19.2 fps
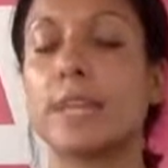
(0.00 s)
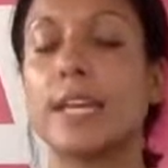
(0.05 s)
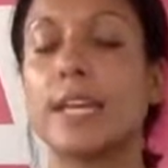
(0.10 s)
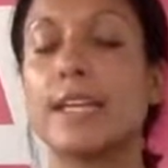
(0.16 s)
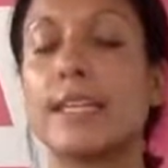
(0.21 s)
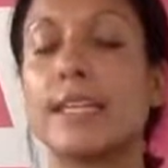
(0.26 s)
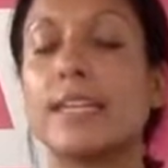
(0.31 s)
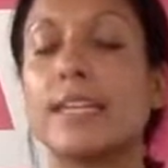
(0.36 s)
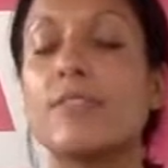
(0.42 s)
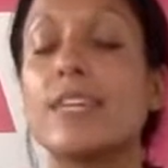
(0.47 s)

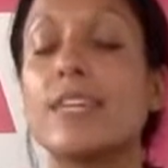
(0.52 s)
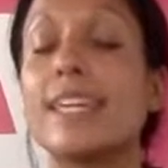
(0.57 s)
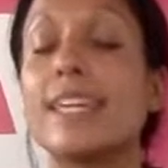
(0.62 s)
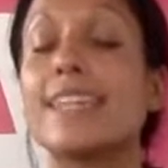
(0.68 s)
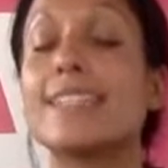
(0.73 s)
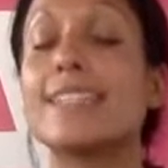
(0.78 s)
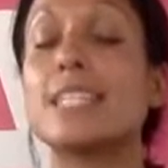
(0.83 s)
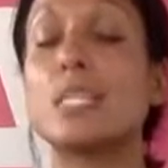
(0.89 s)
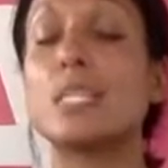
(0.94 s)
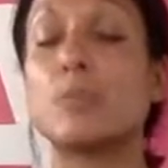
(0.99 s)
giving
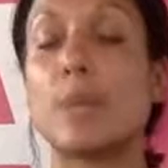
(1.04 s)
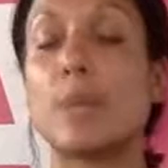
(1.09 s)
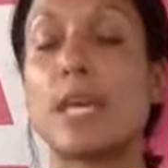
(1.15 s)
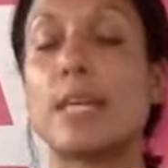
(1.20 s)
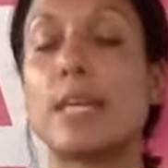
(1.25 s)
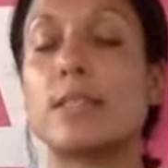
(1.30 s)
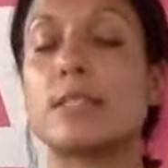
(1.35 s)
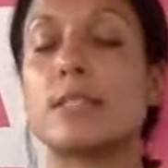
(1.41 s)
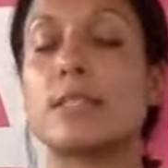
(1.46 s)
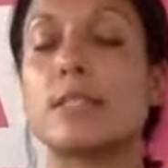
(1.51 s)
it
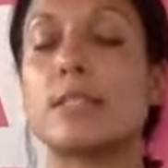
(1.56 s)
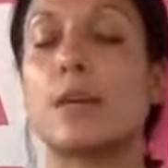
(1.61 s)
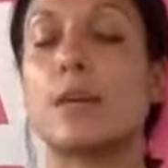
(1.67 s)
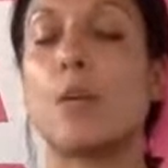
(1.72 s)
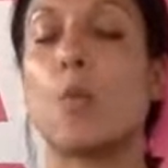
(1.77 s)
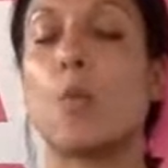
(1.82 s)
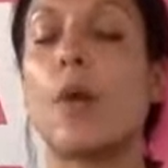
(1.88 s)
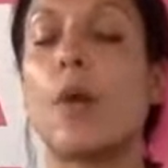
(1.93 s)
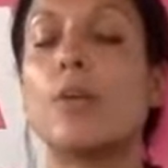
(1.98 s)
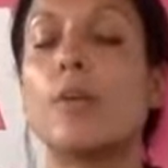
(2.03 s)
space,
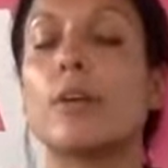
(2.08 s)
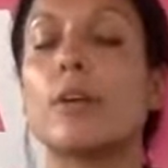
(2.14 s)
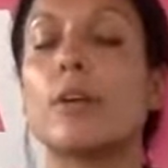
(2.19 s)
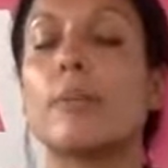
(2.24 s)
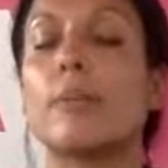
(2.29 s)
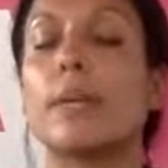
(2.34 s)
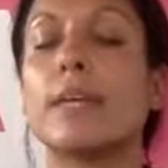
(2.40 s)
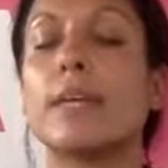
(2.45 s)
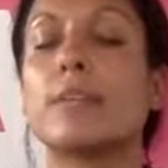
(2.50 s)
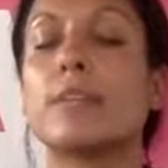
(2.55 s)

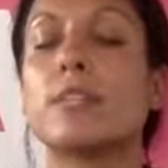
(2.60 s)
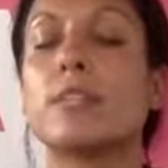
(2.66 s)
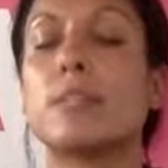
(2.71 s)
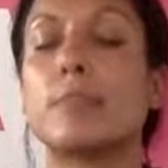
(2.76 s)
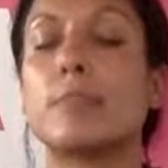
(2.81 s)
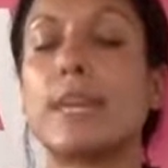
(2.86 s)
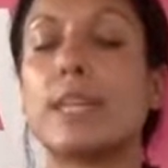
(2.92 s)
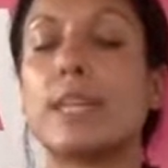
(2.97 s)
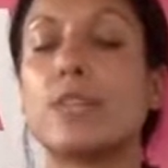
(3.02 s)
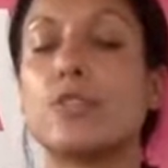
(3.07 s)
welcoming
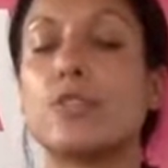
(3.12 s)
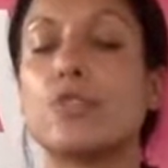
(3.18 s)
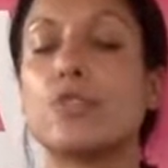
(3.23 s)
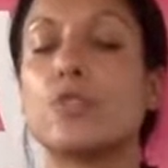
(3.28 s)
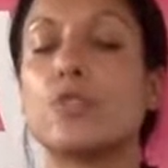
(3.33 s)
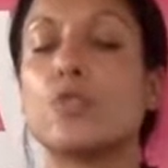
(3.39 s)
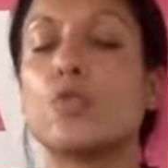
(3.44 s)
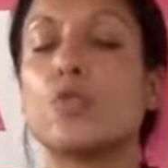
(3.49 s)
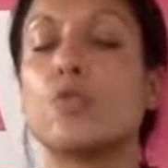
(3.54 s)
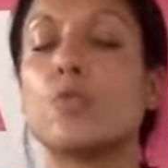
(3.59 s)
space
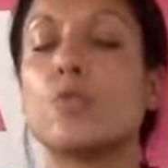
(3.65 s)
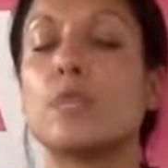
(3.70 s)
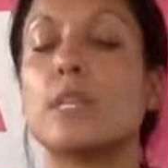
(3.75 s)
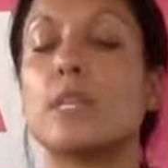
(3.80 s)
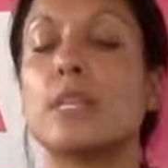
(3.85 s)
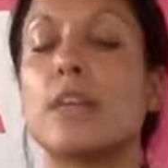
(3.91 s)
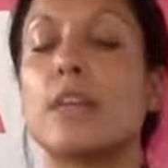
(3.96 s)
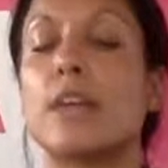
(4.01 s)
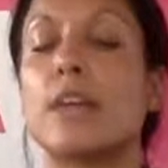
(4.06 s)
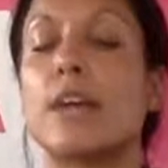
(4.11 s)
to
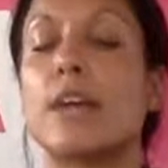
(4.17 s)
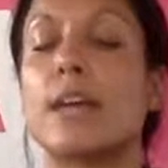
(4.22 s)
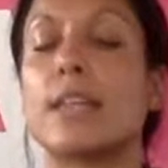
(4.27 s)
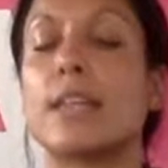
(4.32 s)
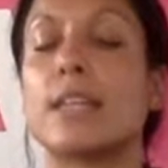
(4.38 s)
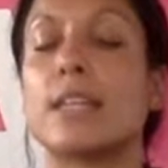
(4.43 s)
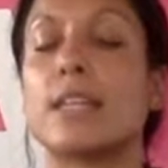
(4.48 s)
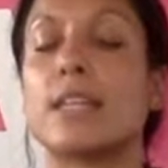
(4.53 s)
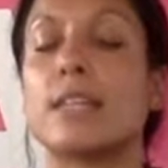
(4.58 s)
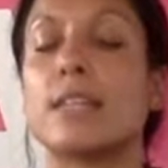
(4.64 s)
be there as
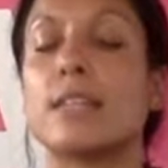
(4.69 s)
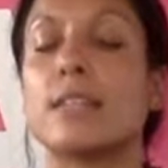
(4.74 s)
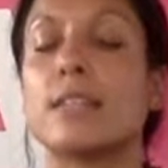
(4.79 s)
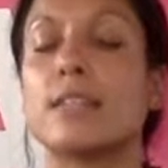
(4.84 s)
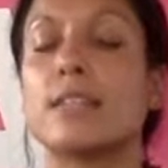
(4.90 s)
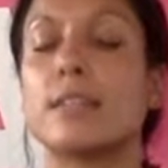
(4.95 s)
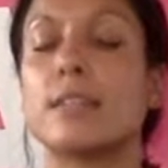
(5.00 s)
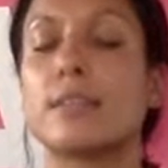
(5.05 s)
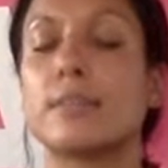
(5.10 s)
it is.